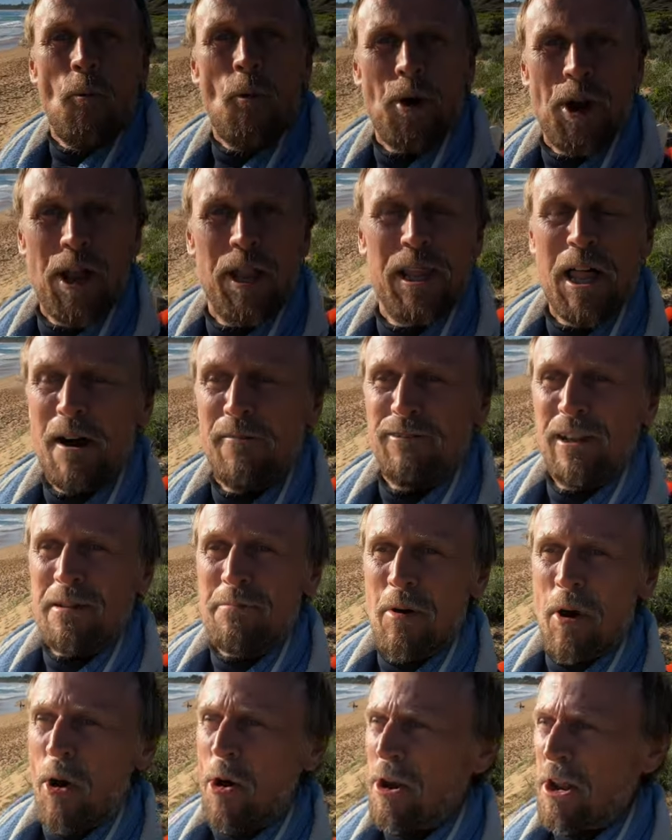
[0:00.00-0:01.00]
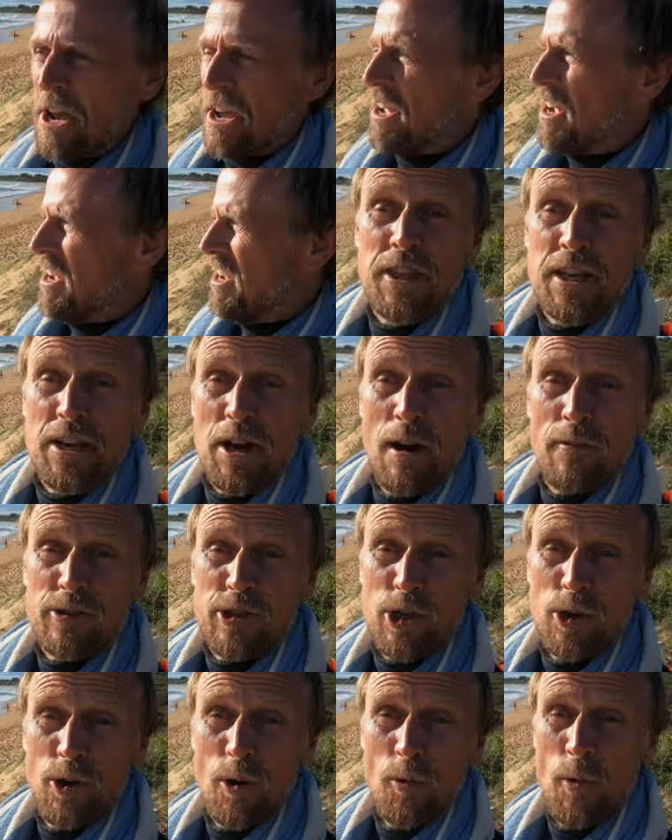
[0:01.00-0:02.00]
What a lovely morning. The
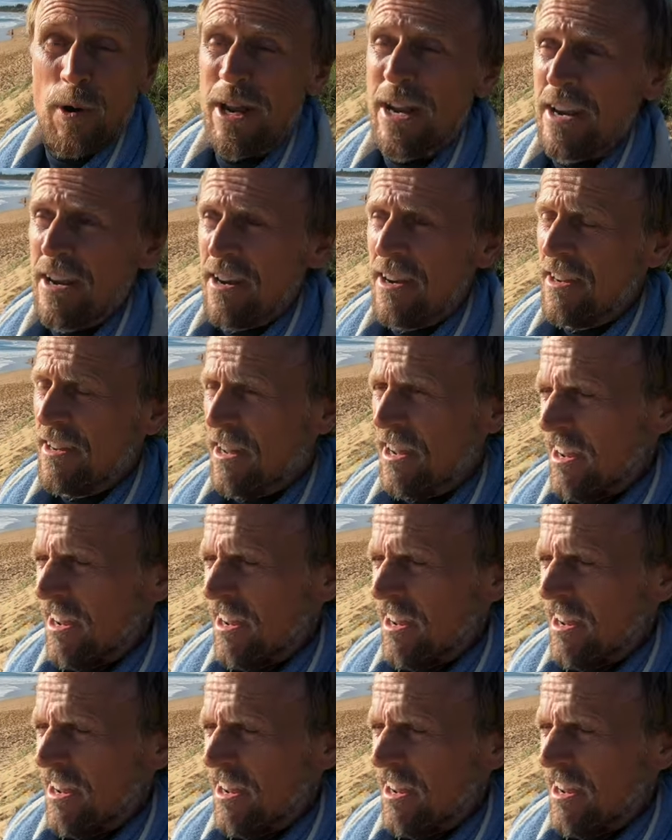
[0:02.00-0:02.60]
offshore wind